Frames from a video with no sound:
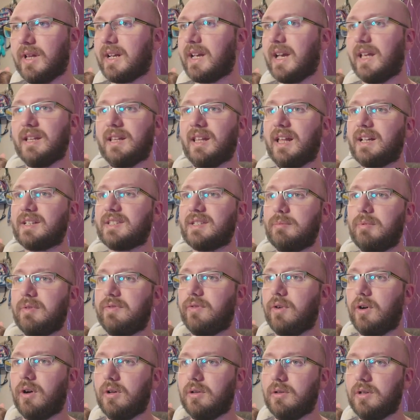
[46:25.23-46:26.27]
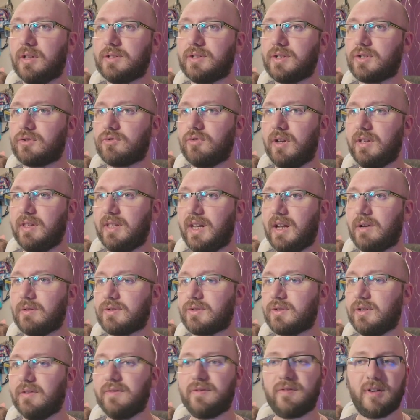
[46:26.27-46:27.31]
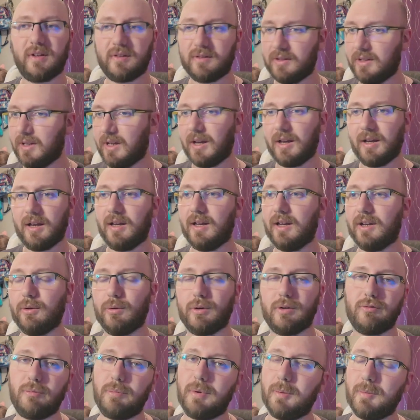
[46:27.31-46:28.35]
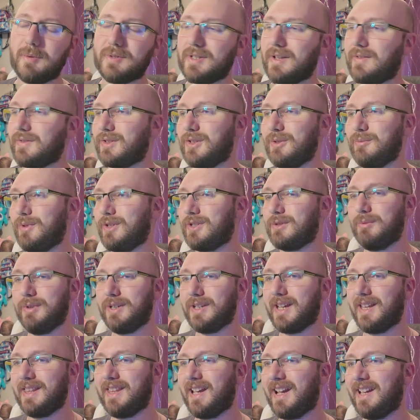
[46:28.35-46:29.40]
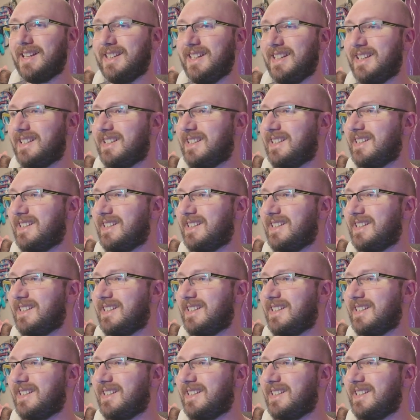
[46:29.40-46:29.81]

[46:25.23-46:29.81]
Again, like I said before, lots of straightening out stuff. I don't want to repeat myself too much, but you get the idea.